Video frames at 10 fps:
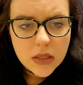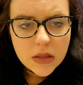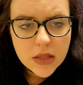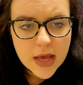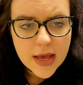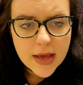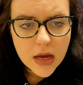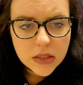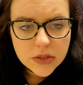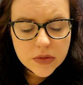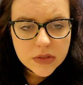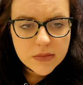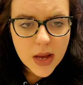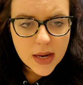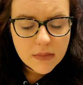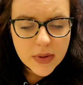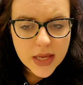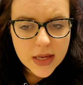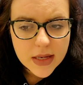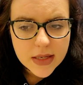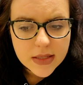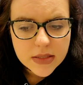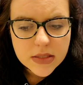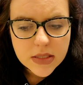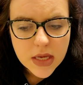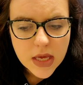they got into his mind because